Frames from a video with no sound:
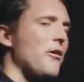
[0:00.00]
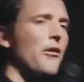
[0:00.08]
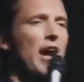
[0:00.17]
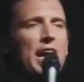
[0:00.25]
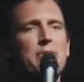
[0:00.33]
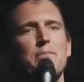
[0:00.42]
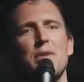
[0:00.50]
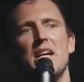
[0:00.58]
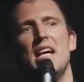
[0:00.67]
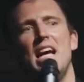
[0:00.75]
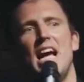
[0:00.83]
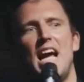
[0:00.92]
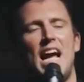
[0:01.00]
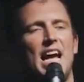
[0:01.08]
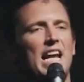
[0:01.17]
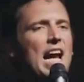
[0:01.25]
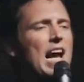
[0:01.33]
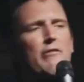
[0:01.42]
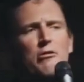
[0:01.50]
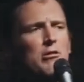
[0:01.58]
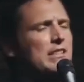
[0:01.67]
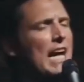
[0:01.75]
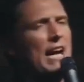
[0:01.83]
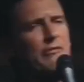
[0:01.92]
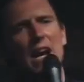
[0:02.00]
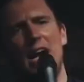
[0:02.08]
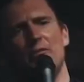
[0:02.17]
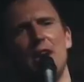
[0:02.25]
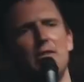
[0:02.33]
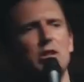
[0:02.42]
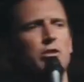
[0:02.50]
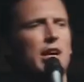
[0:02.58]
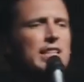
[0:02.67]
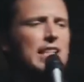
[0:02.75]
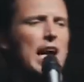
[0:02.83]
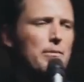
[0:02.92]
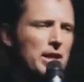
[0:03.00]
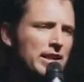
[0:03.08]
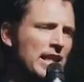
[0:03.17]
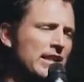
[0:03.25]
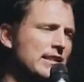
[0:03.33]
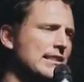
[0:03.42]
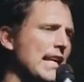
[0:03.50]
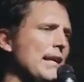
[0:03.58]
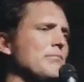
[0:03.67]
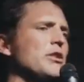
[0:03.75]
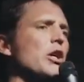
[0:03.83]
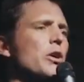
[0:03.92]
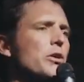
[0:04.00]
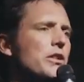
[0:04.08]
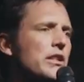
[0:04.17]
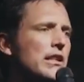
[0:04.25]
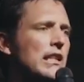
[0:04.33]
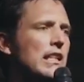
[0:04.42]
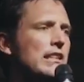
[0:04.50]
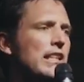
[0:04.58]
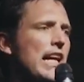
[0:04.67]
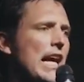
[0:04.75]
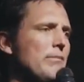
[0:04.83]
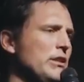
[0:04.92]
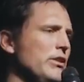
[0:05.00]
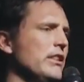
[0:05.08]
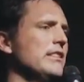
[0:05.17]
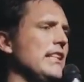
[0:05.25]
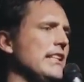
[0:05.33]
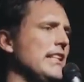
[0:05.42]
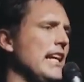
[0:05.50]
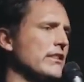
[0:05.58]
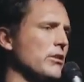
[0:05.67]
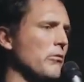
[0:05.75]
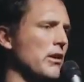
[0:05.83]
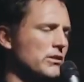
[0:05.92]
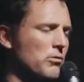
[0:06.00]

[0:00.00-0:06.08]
right? And everyone's high five. We're having a great time. And then the same dude that had me do the skin cancer awareness